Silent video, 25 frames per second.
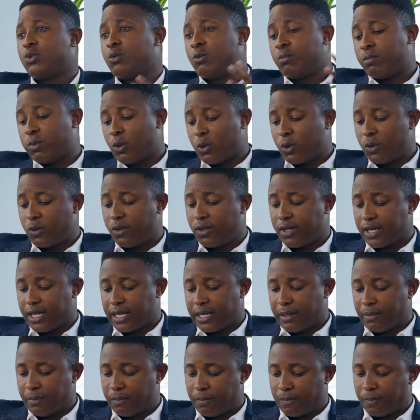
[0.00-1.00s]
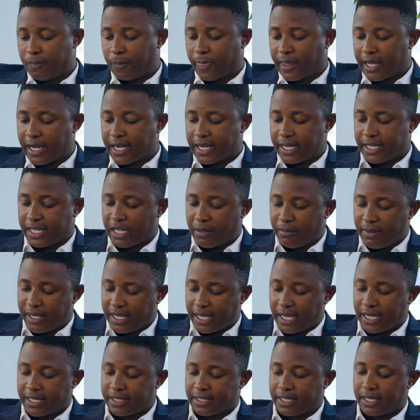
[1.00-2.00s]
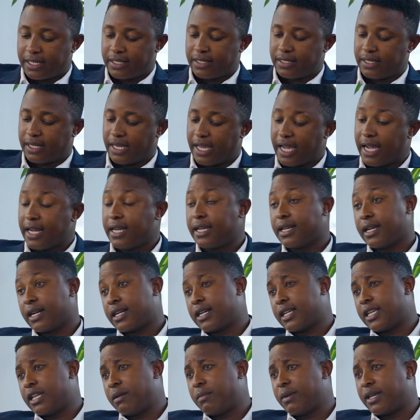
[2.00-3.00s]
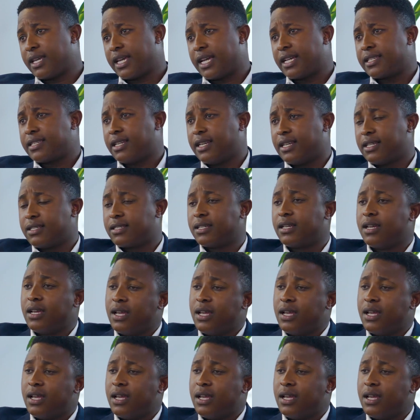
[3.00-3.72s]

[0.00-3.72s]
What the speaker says: to both academic access and academic excellence.